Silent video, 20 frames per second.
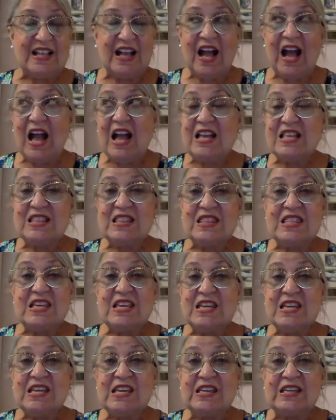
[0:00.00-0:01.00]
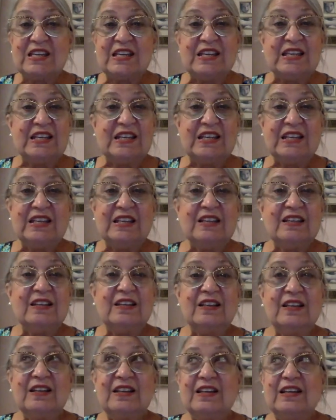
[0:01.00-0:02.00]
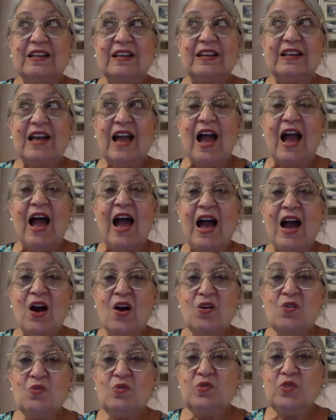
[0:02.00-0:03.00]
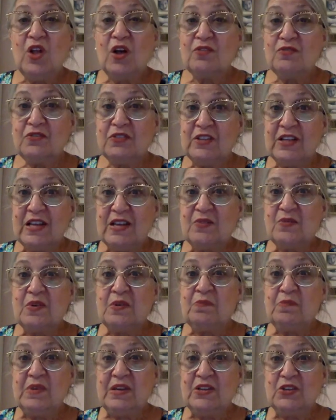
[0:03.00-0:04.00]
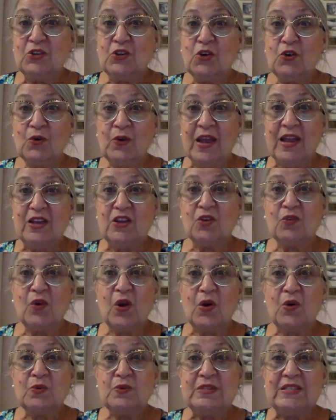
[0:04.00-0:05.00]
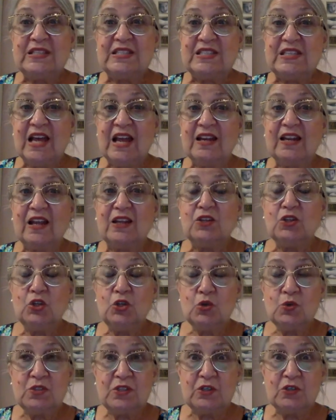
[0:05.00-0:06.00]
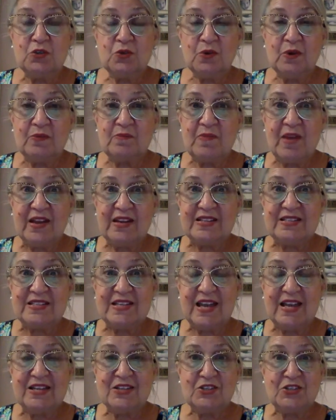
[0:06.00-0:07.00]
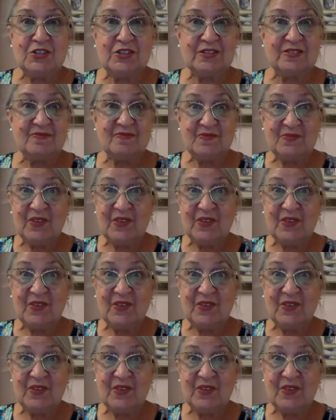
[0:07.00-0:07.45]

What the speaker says: I think how lovely it would be to create your own scent and use it during meditation,